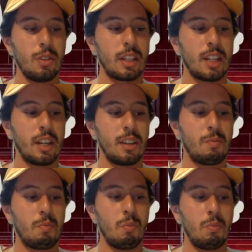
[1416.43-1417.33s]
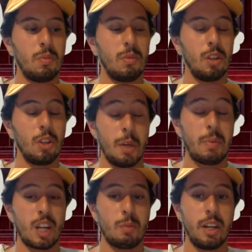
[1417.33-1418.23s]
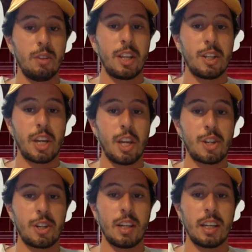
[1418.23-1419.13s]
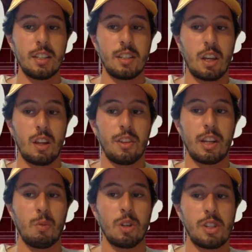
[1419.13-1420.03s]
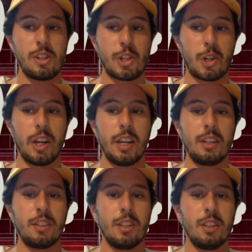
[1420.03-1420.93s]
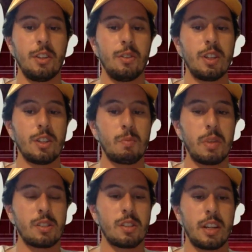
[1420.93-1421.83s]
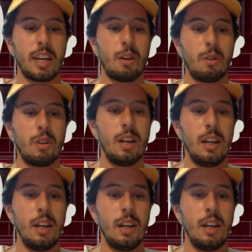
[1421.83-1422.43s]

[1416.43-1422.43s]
Like looking back on my own education, I can tell that I wasn't trained to do this based on how